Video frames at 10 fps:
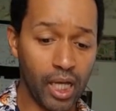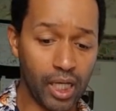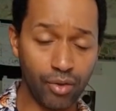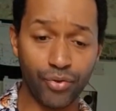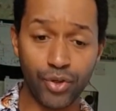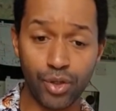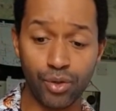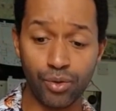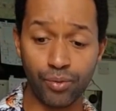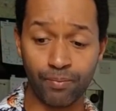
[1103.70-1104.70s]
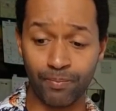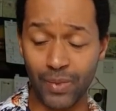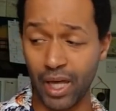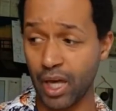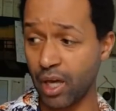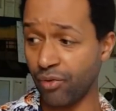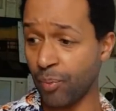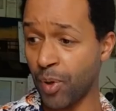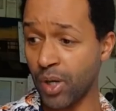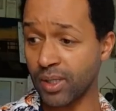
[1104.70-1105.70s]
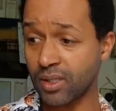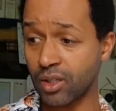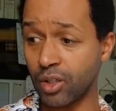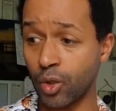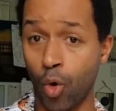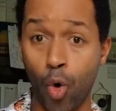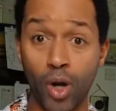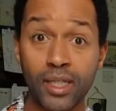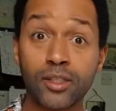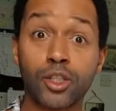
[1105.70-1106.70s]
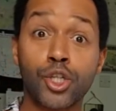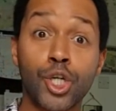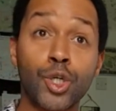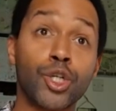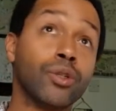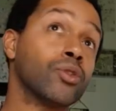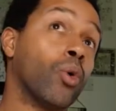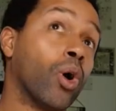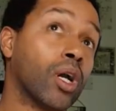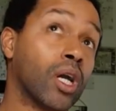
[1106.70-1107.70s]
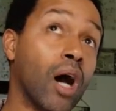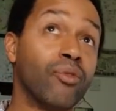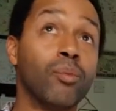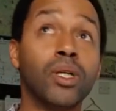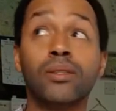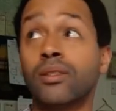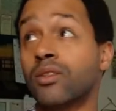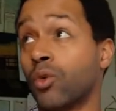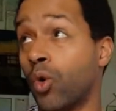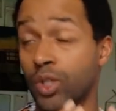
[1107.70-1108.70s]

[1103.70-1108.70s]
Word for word: If a person or institutions or governments or,